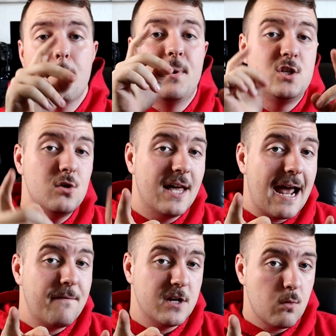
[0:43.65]
but do that
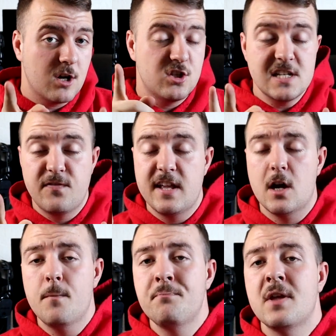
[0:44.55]
after you watch this
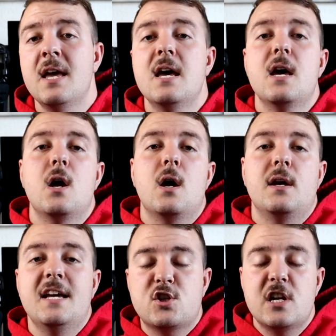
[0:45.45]
video.
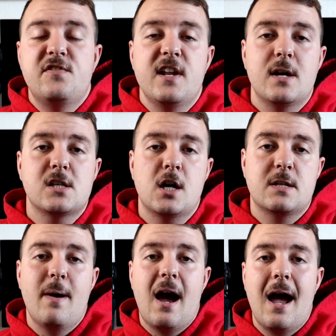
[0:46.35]
Yesterday's video, I
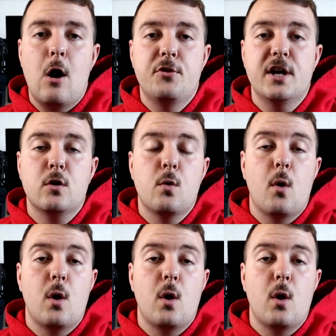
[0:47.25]
talked about how they're